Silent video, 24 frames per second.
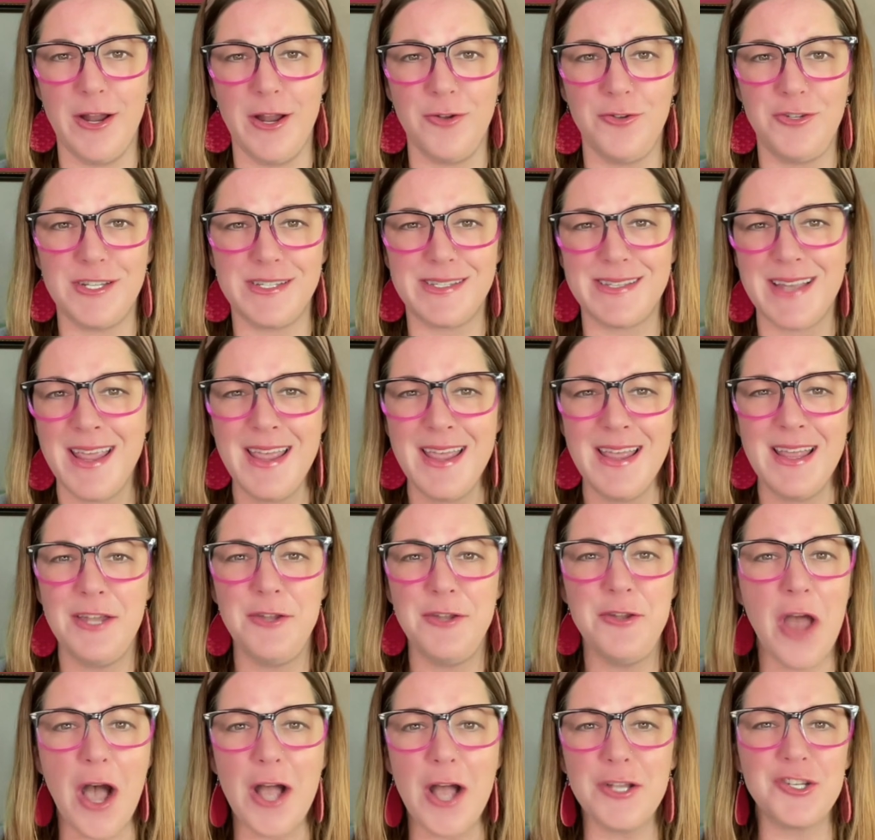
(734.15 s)
just
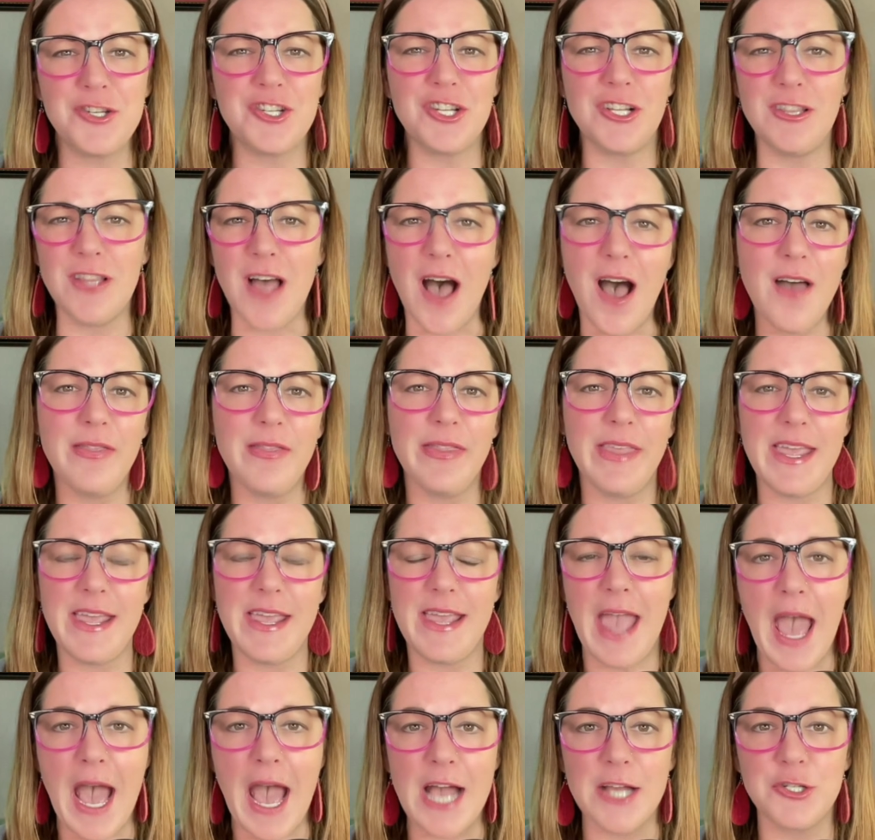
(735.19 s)
nonchalantly,
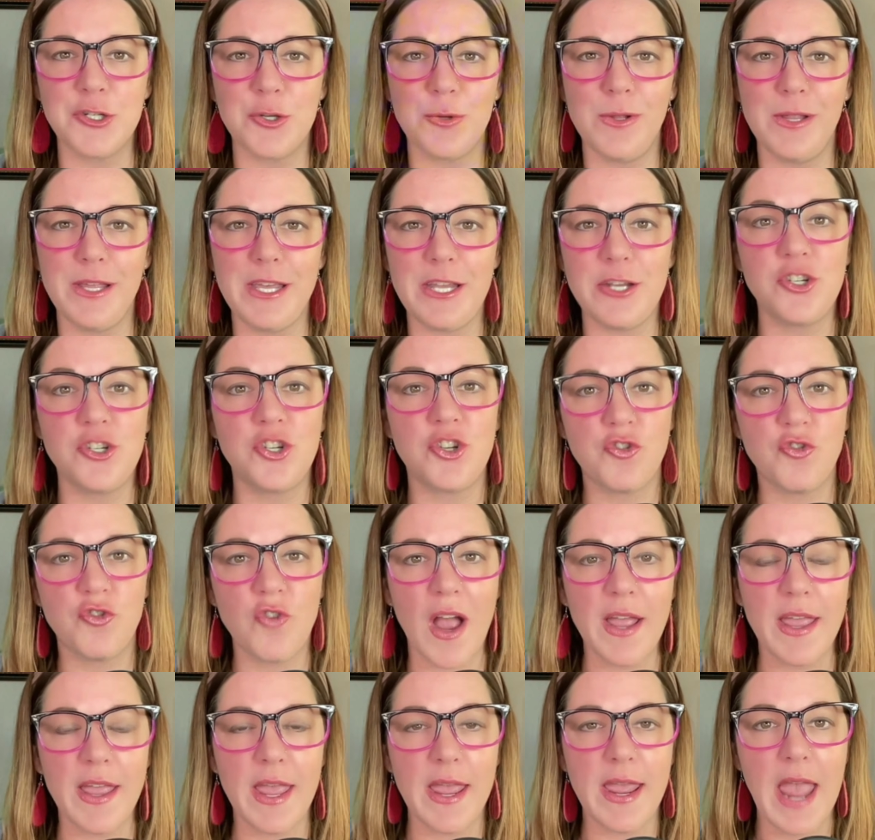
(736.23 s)
casually
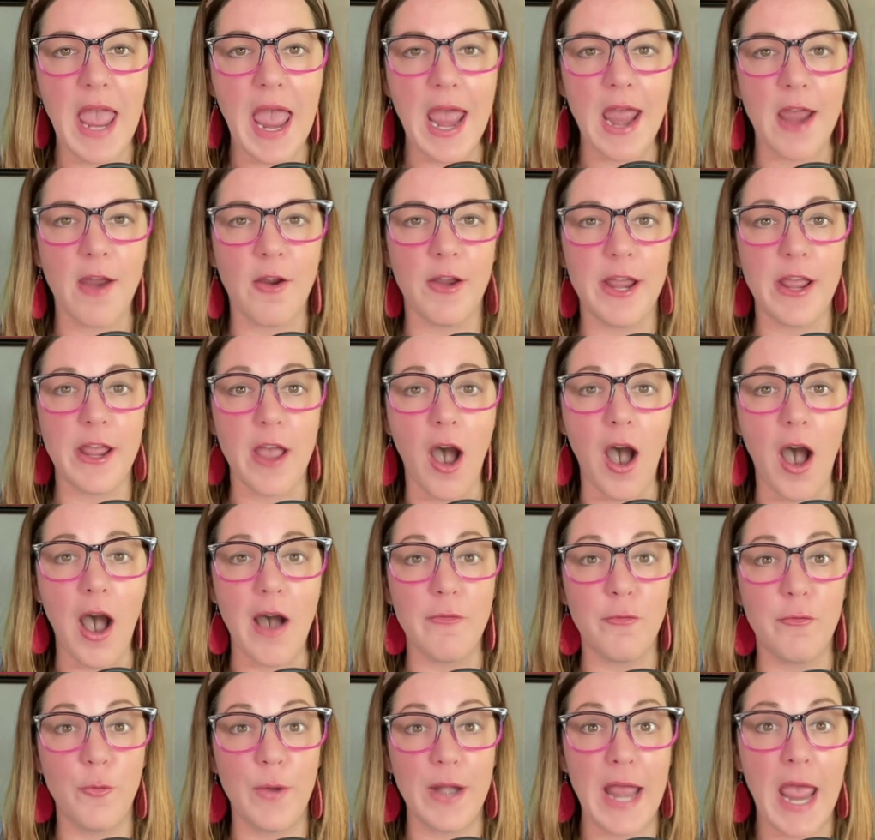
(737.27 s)
shrugging Harry
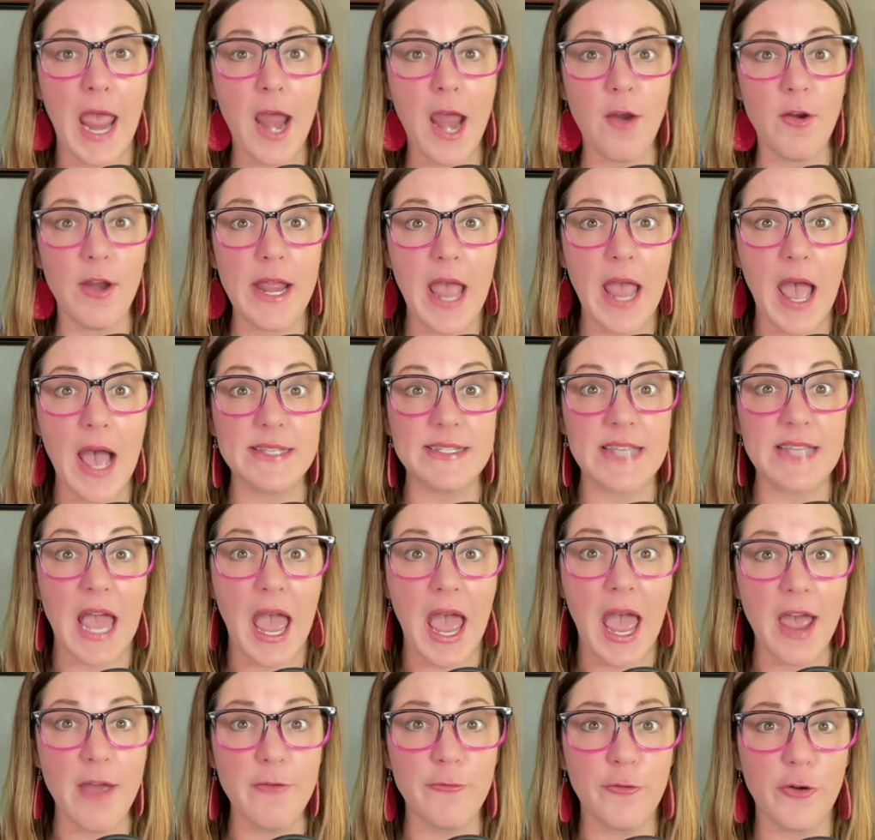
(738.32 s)
off when Harry has
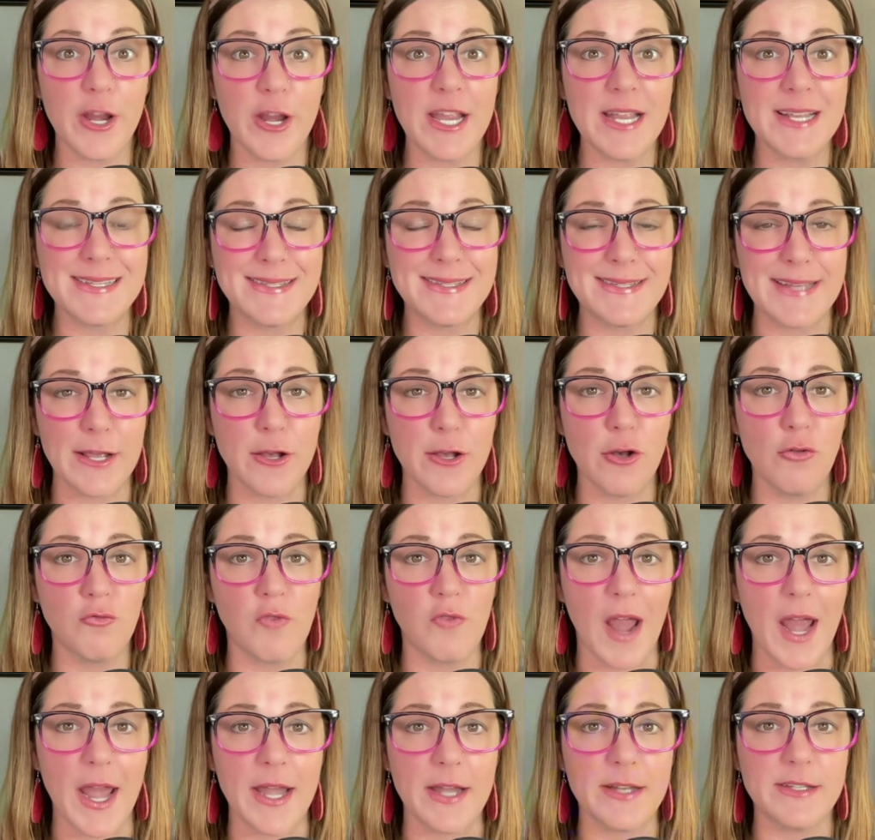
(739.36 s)
every single
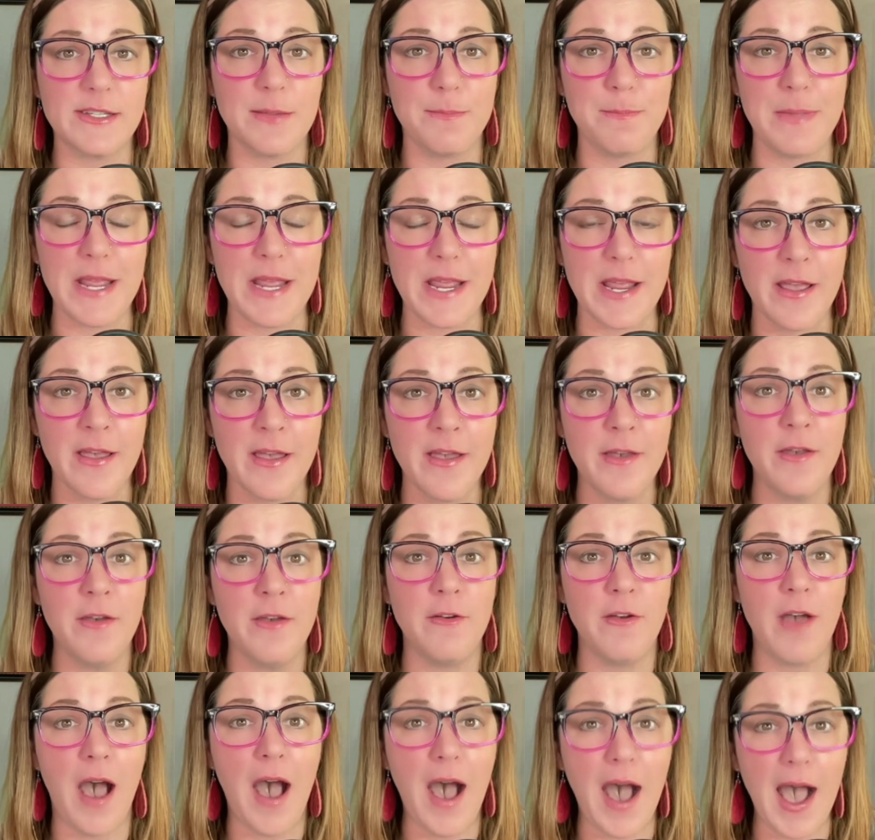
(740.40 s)
right to be
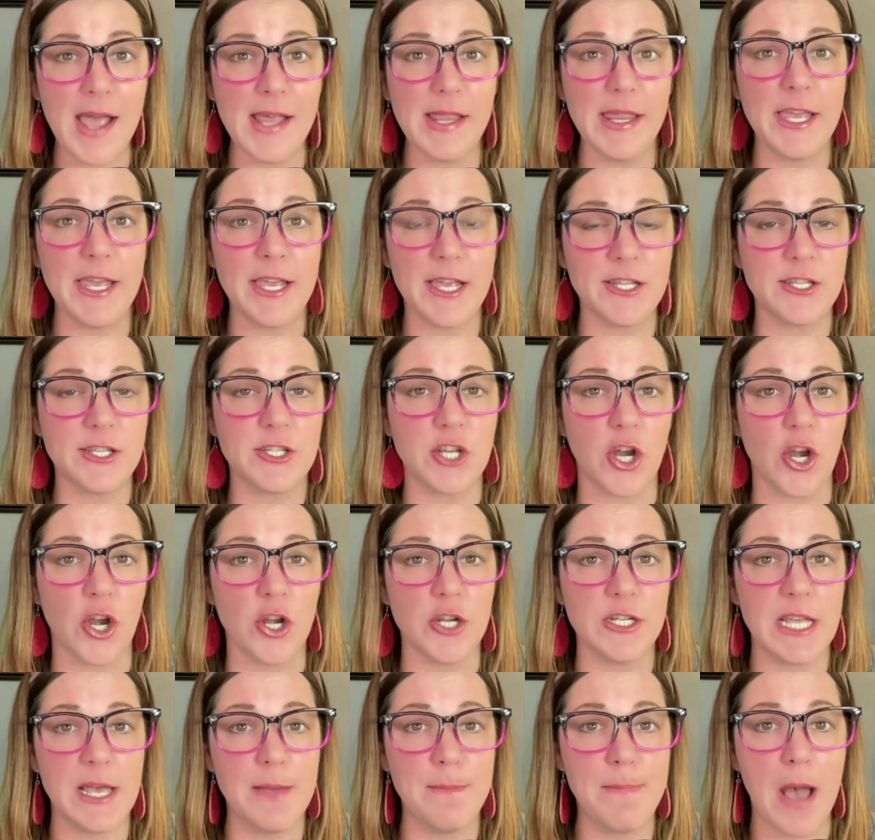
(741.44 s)
highly
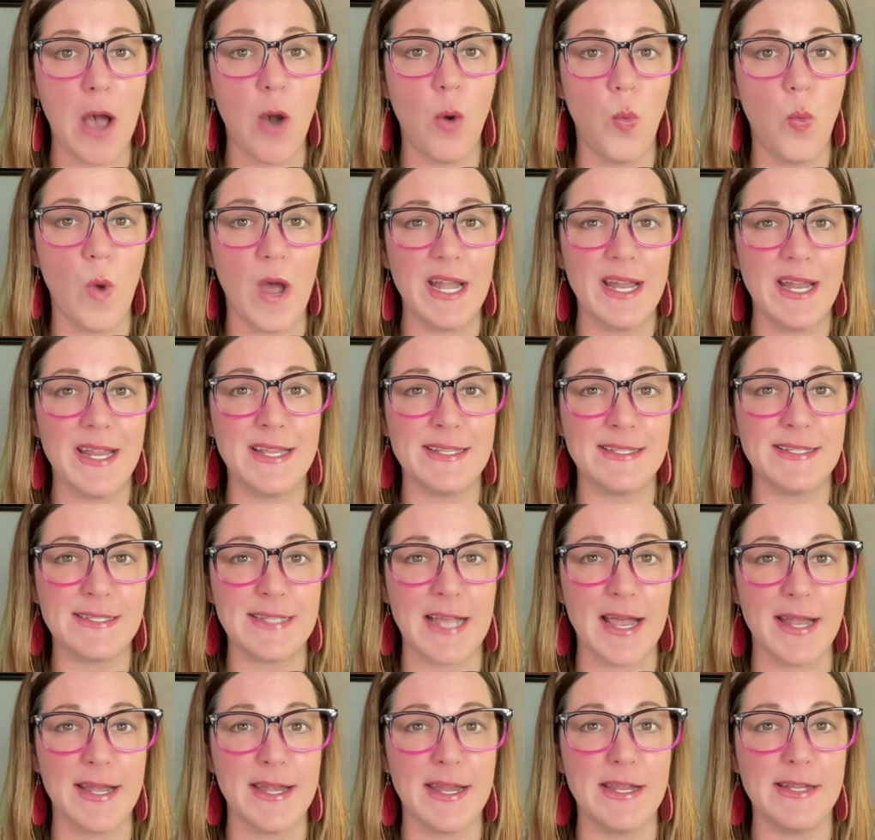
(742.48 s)
concerned about what his
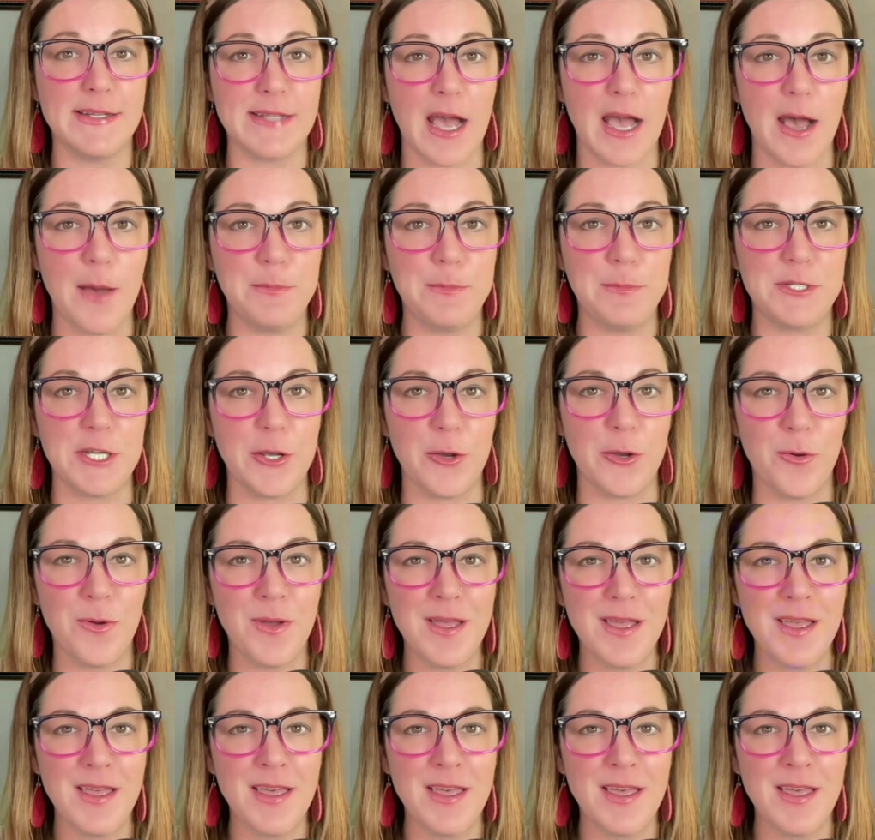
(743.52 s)
son is up to.